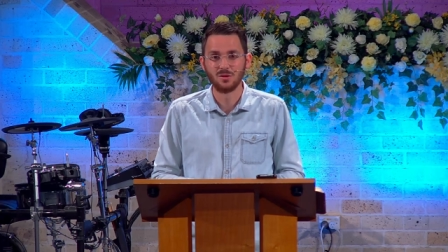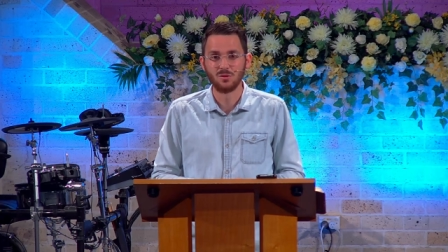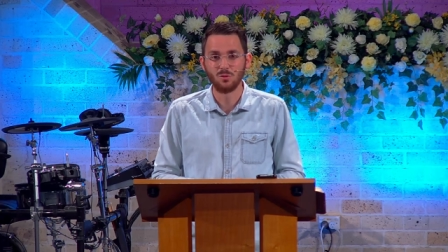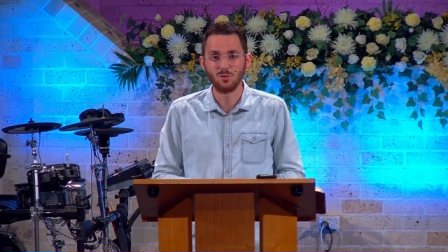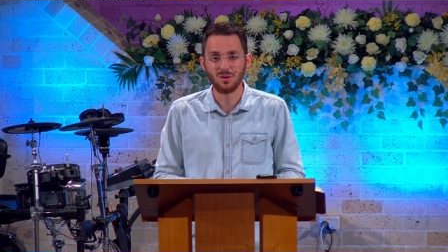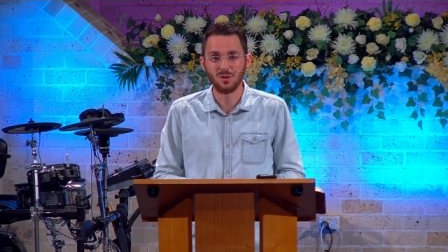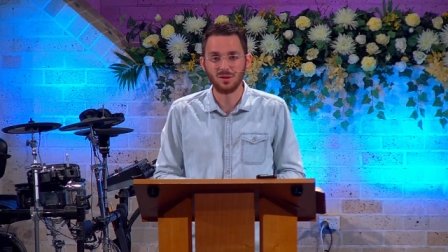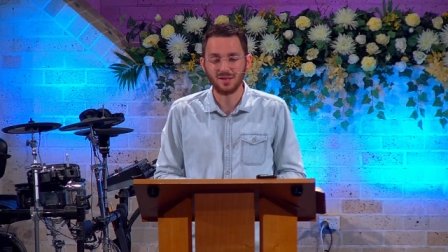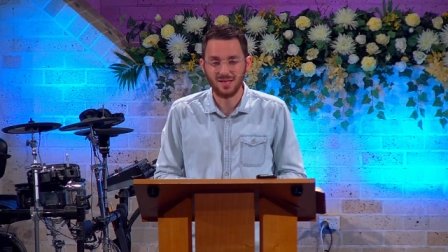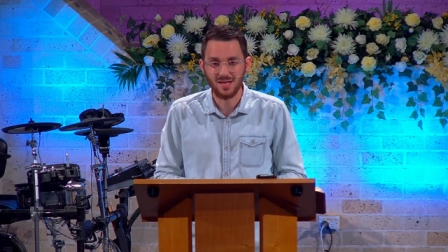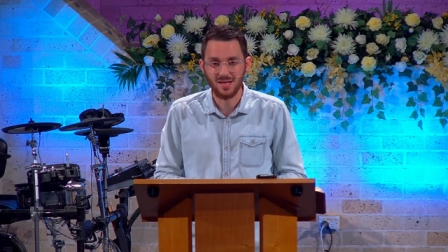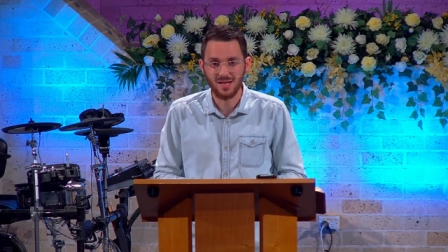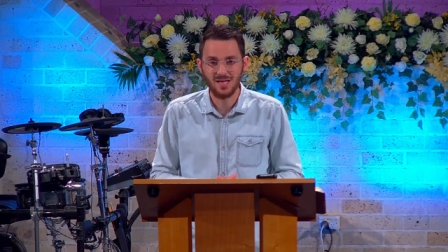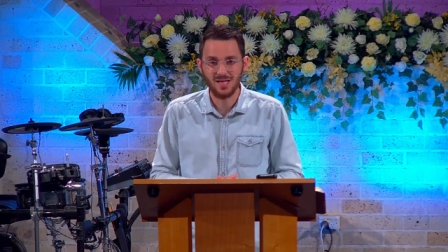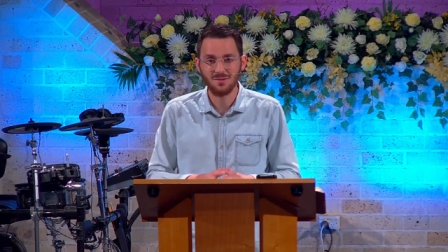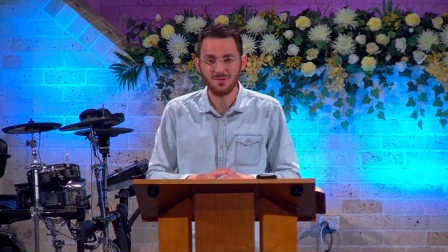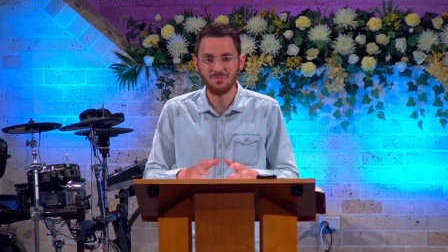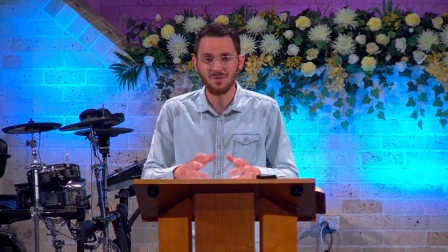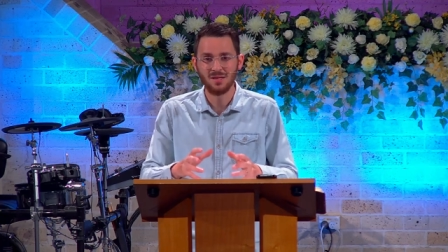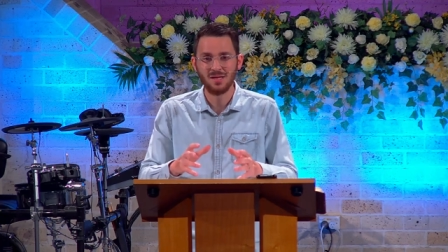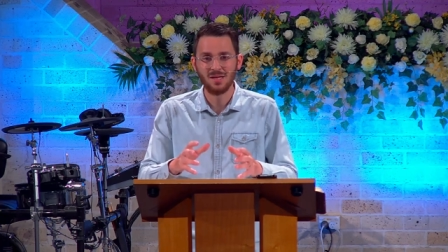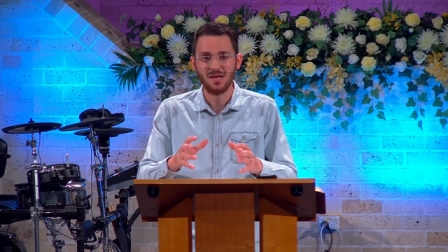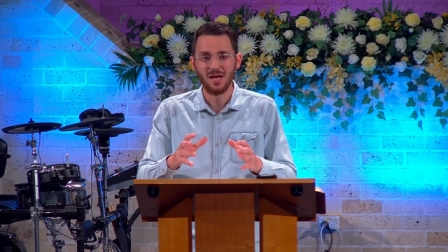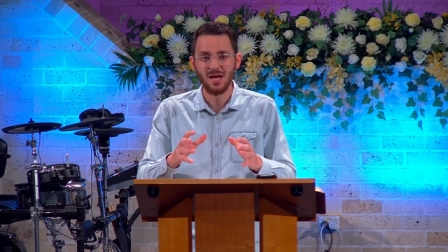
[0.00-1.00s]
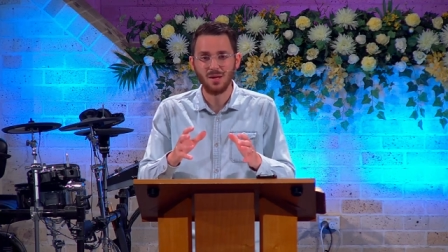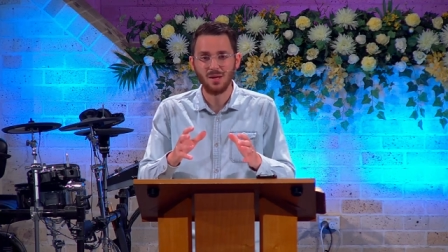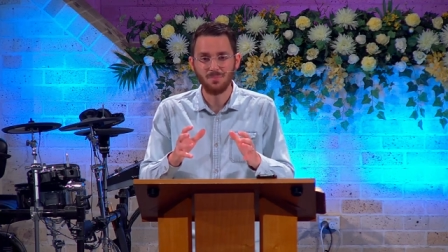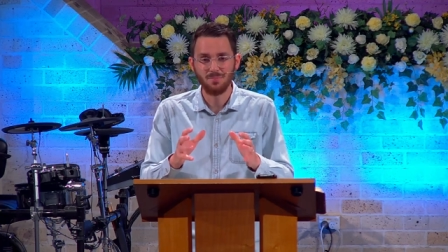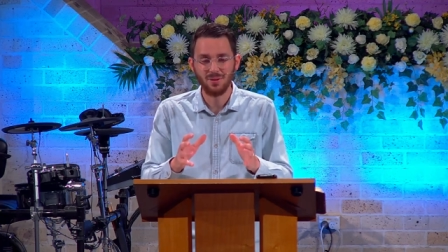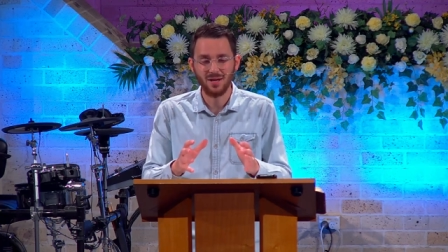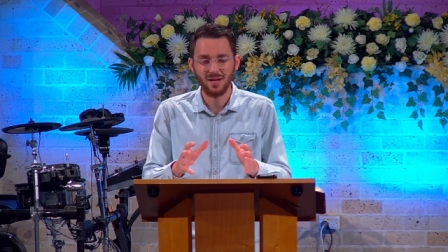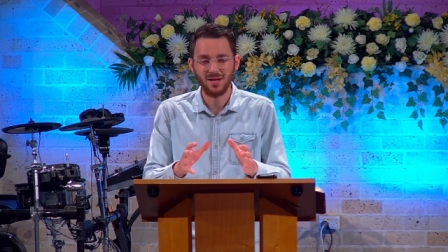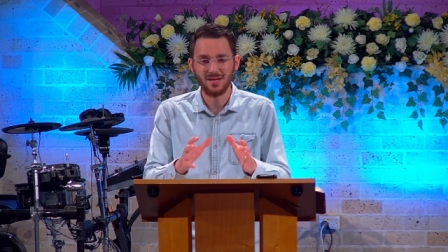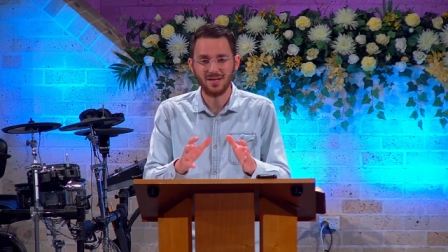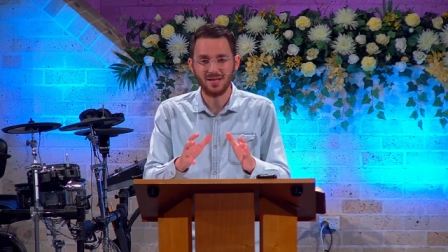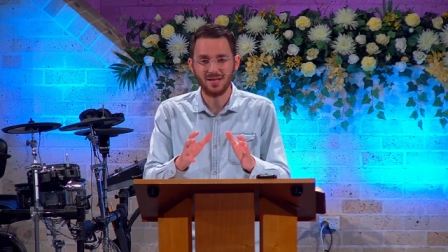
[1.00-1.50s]
Well, it came
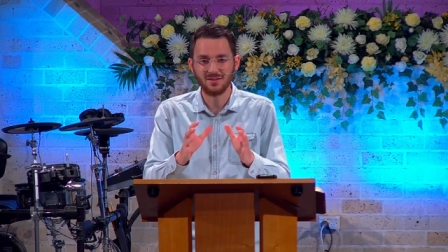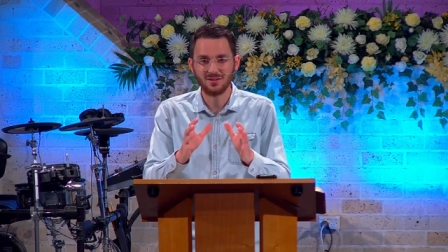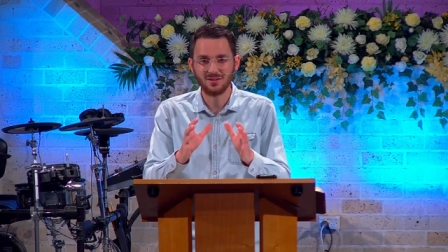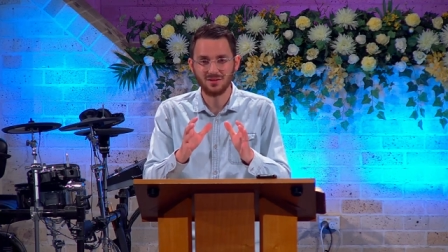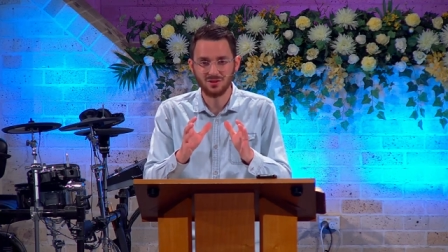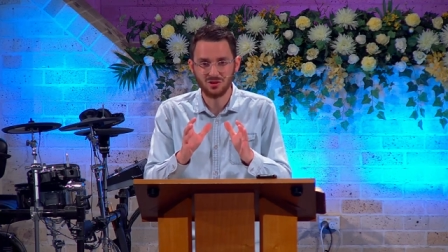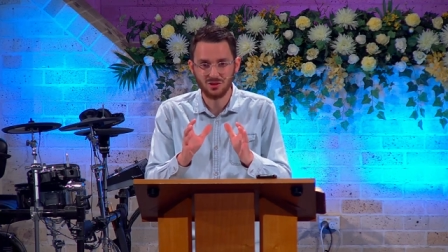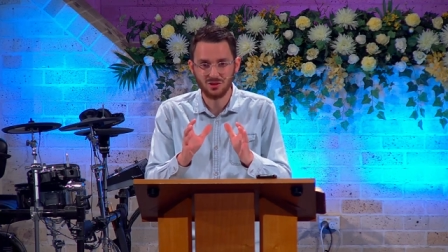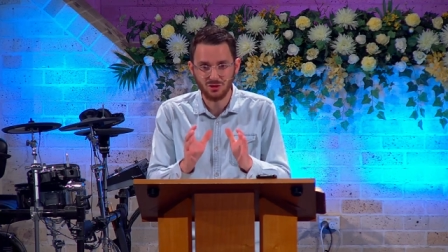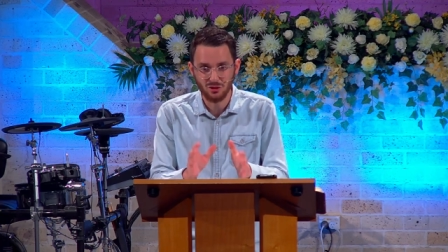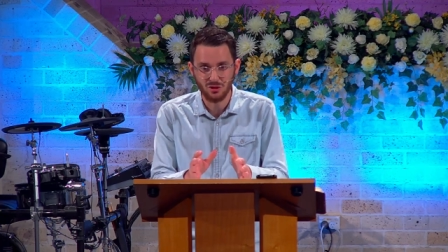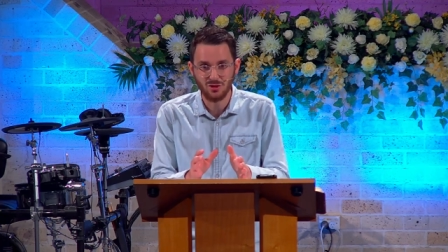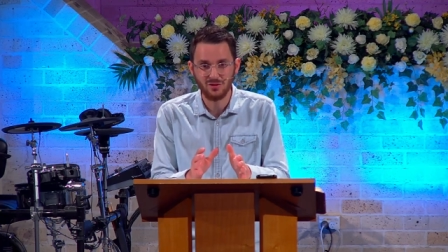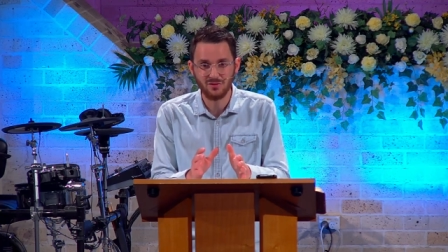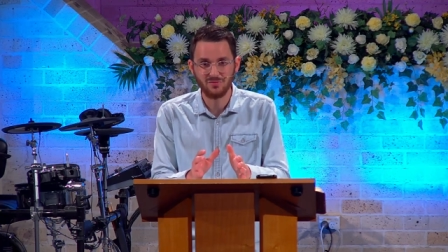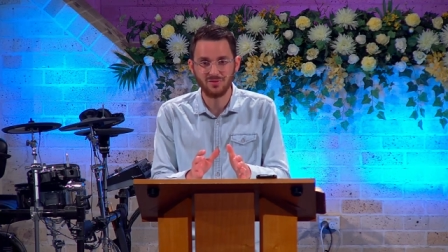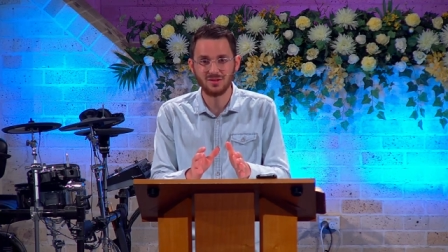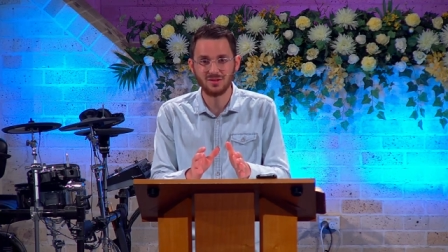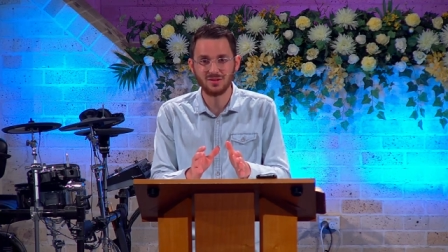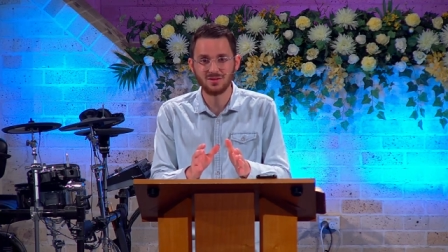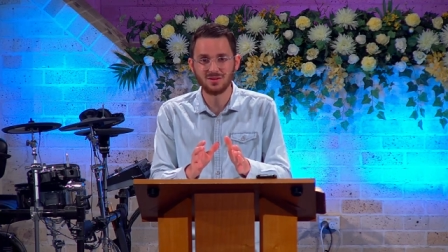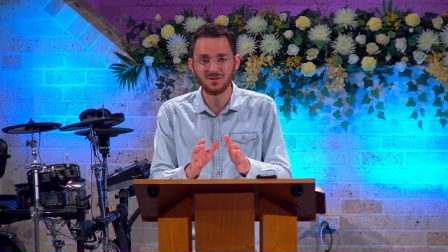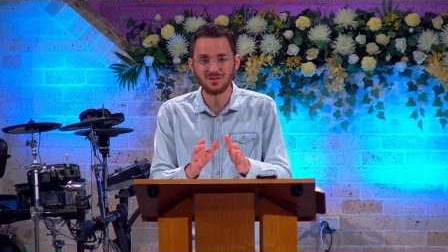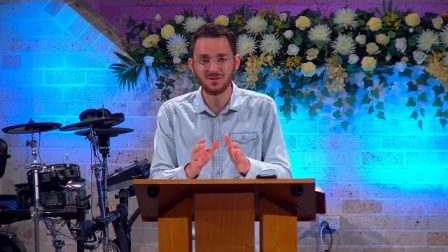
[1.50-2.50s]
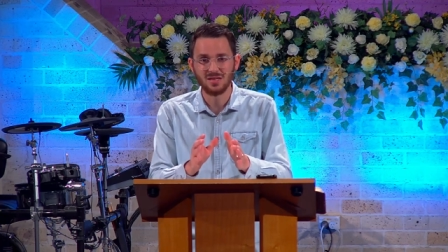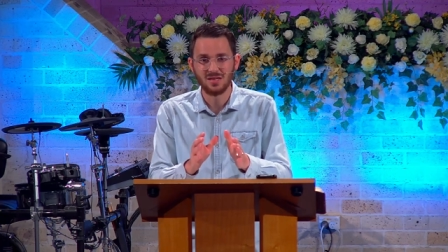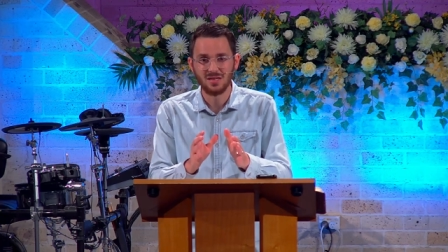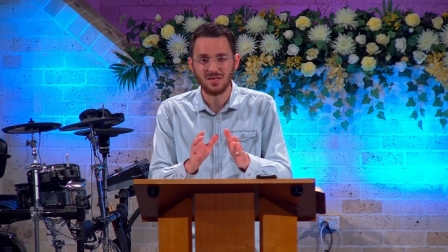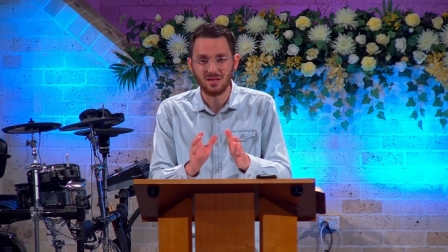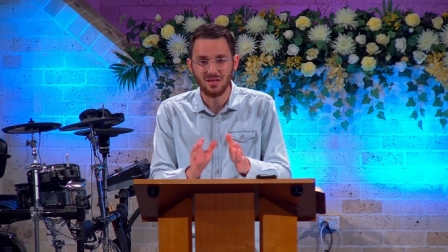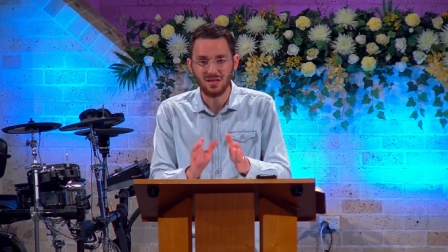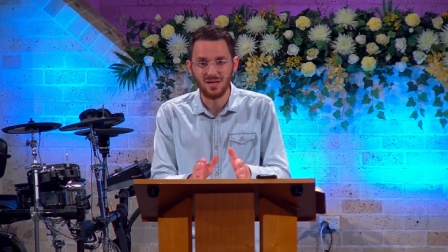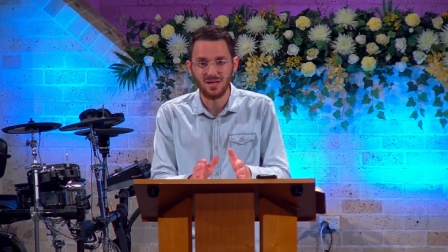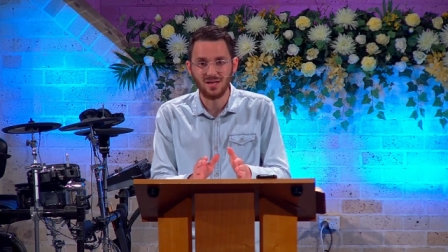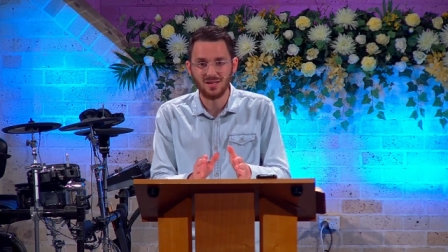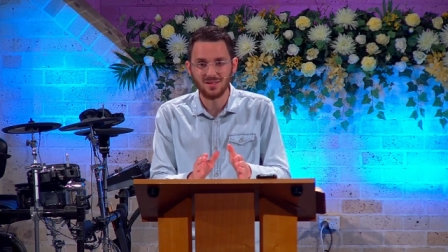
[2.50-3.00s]
about at the servant's
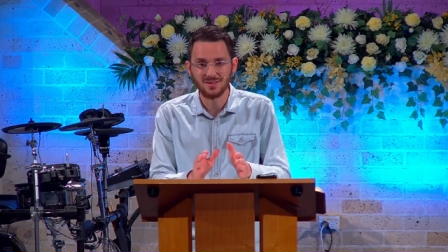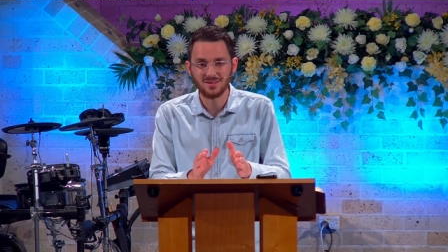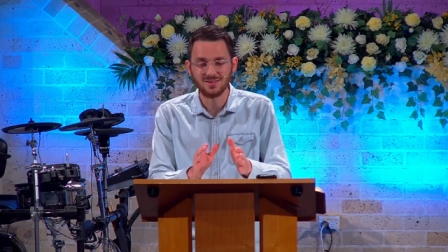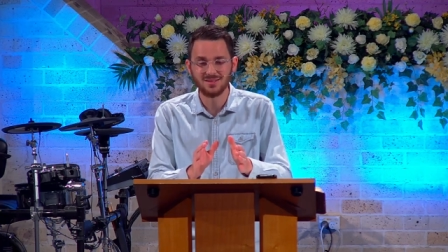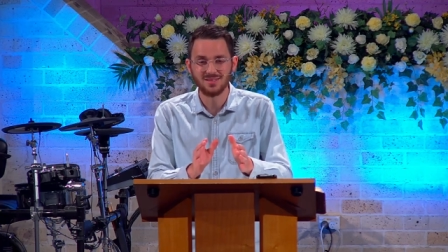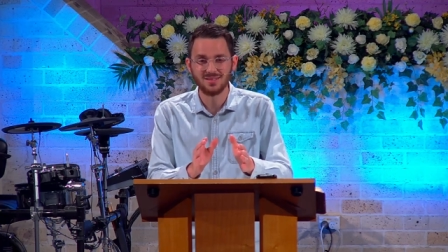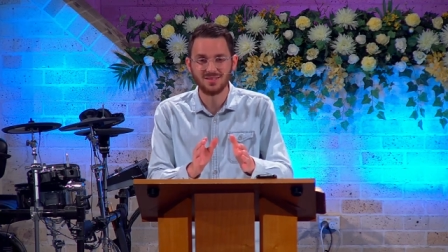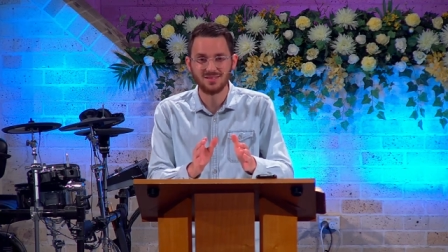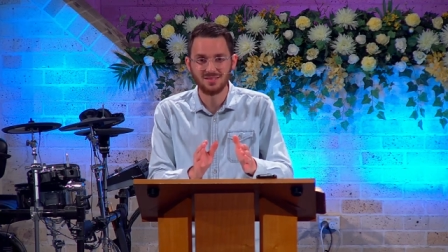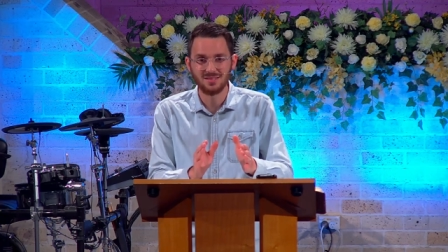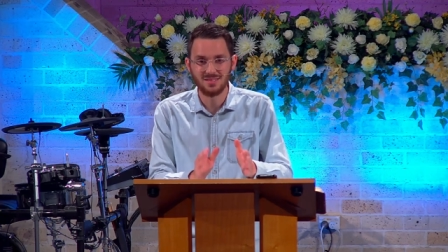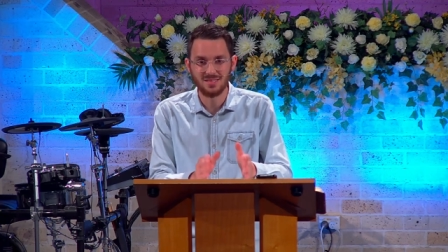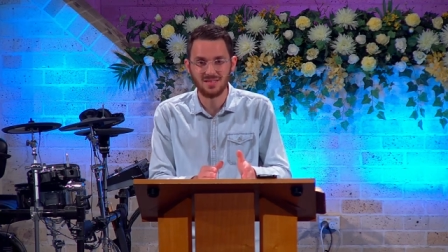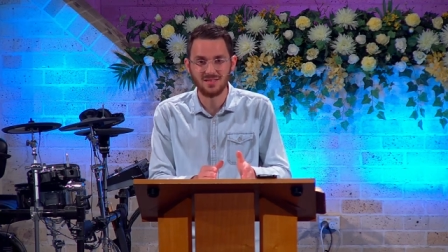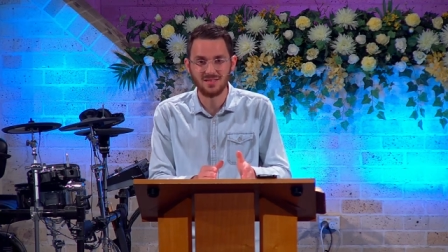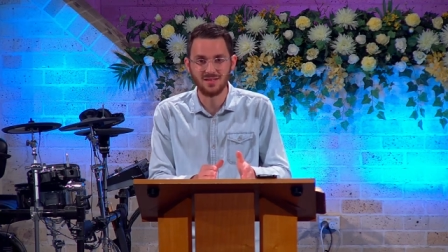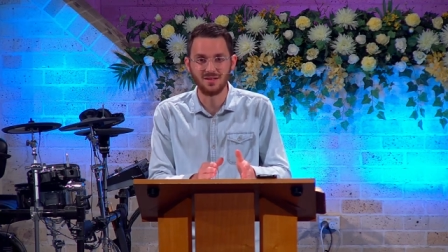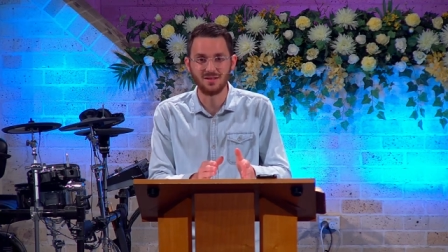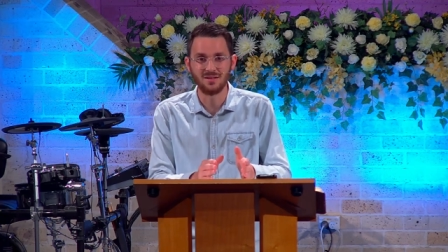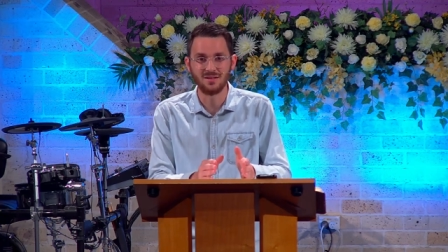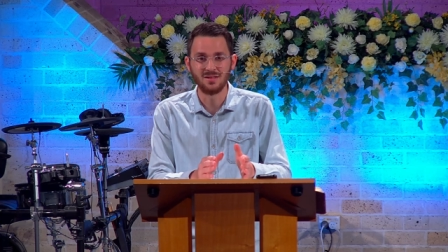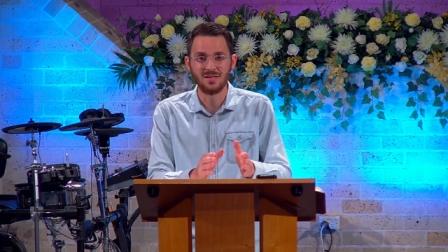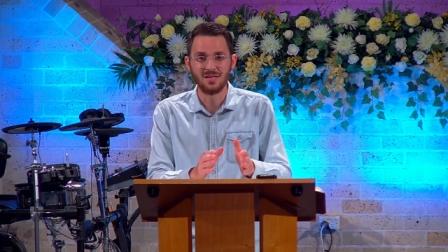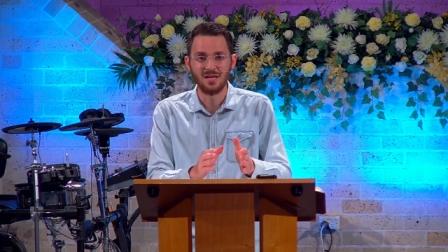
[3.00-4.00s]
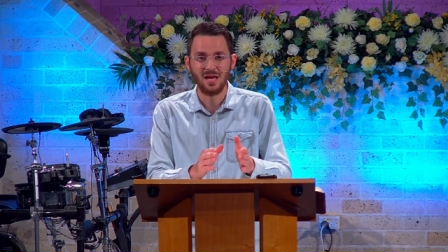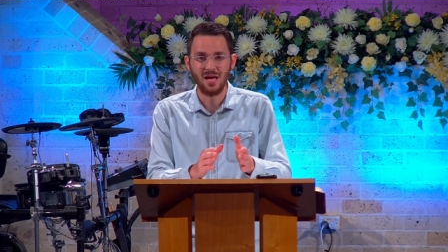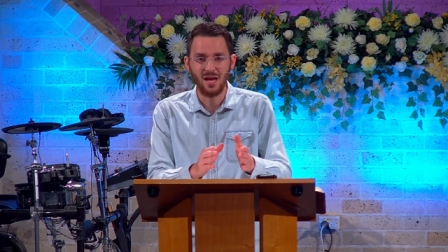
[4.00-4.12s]
last dinner,